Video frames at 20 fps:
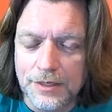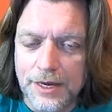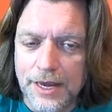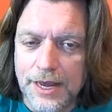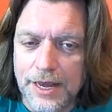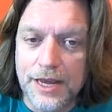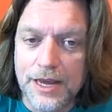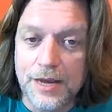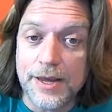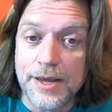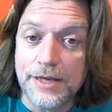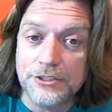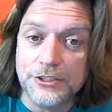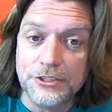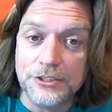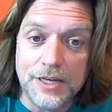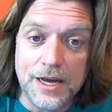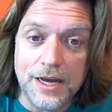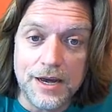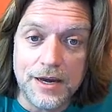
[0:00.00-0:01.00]
Hey, Master
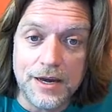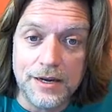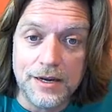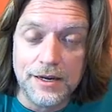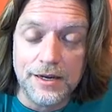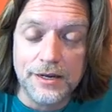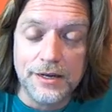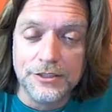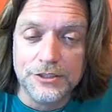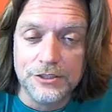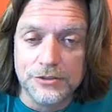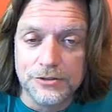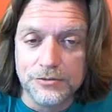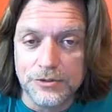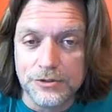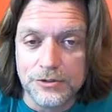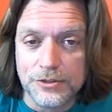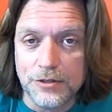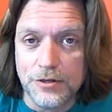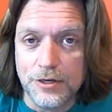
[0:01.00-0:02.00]
Sonics!
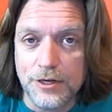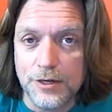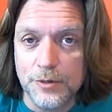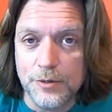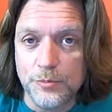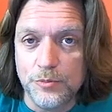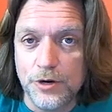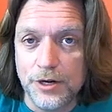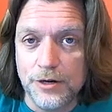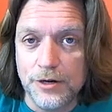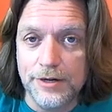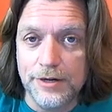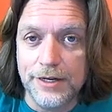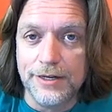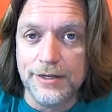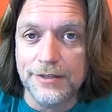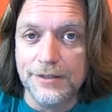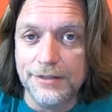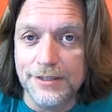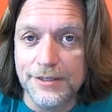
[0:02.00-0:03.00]
What's going on in Puerto
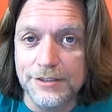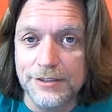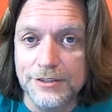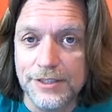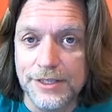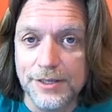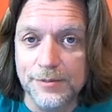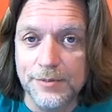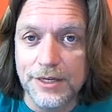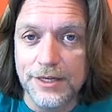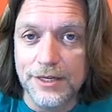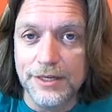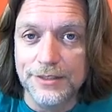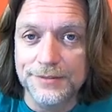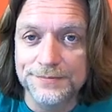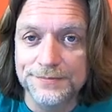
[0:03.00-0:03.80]
Rico? Good to see you, buddy.